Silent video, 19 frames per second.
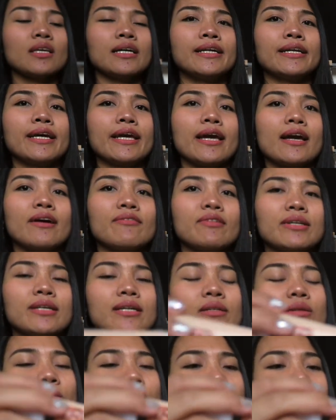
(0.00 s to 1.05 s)
And I have
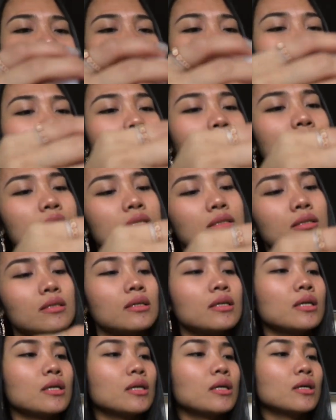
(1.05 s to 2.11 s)
another one, it's
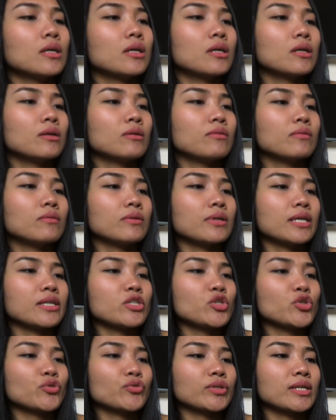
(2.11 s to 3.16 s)

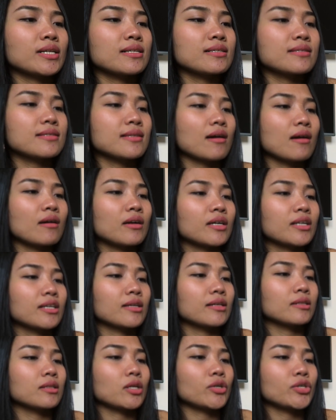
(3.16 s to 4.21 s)
Naturals
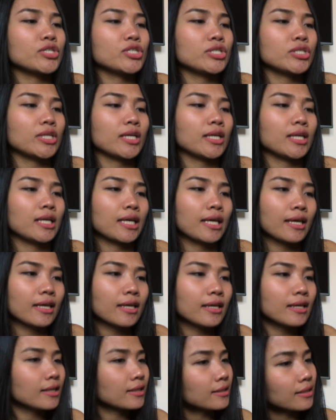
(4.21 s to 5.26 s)
Argan Nourishing
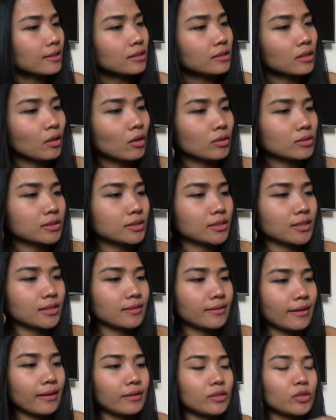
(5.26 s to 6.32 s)
and
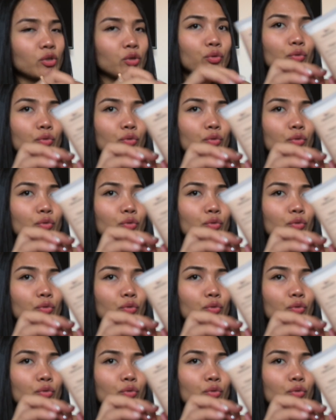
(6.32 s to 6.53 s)
Antioxidant Hand